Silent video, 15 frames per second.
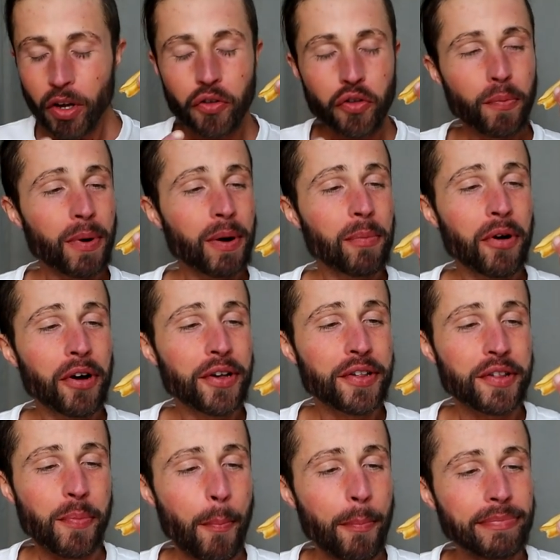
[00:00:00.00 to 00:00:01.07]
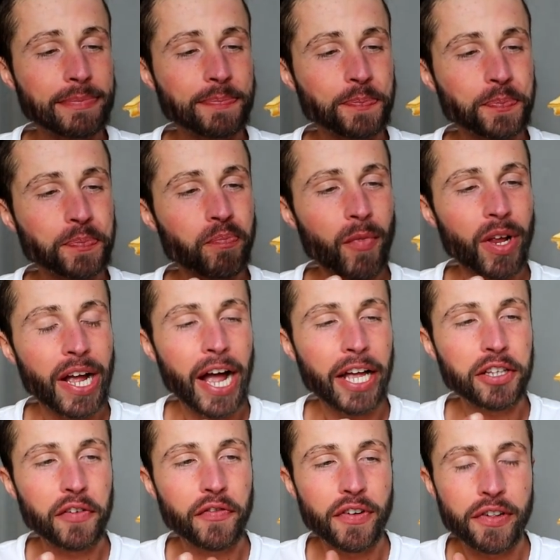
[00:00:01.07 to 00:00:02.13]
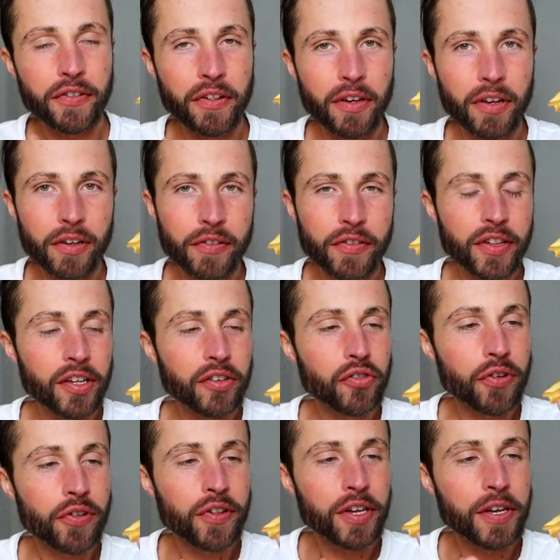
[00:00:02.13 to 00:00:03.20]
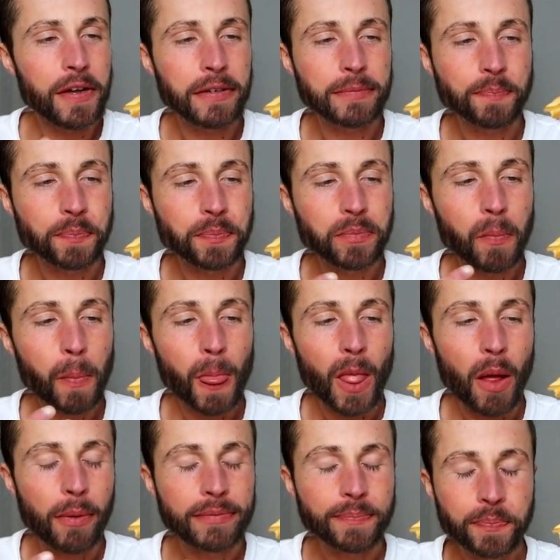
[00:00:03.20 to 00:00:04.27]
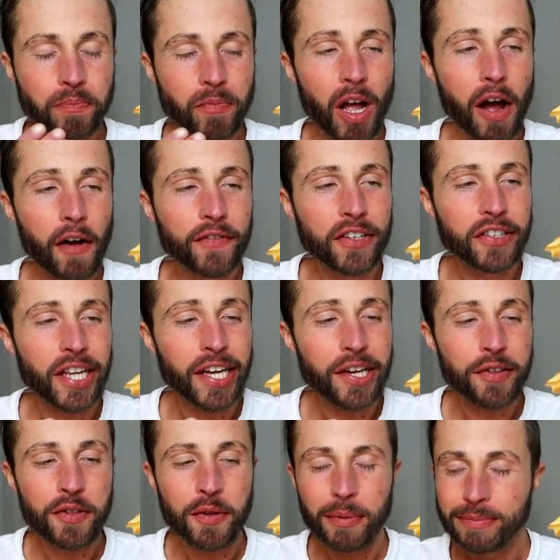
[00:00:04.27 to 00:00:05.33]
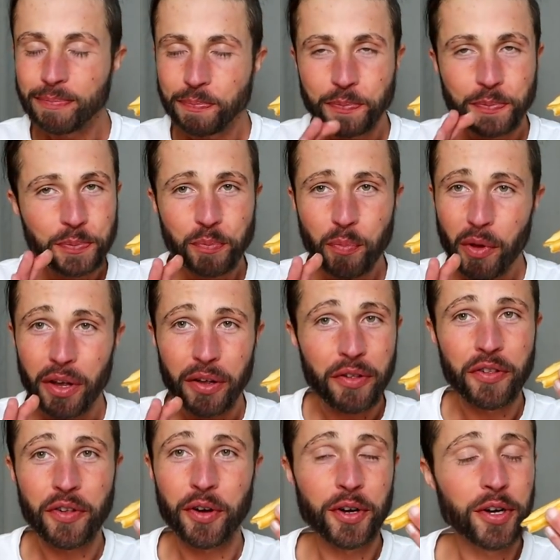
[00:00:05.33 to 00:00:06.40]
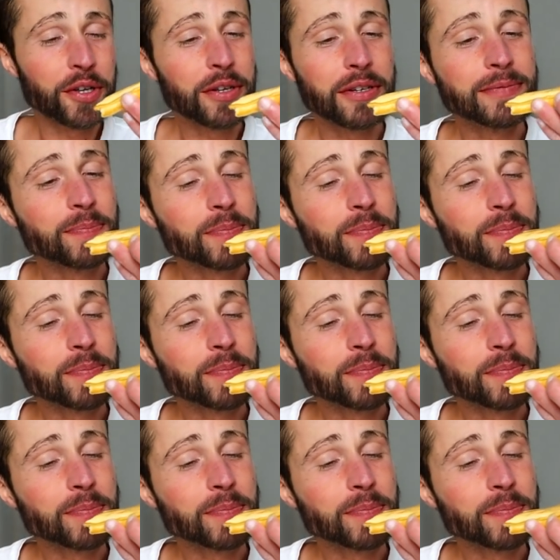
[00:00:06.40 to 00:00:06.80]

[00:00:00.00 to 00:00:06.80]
Super moist. Kind of a citrusy aftertaste. It's so good.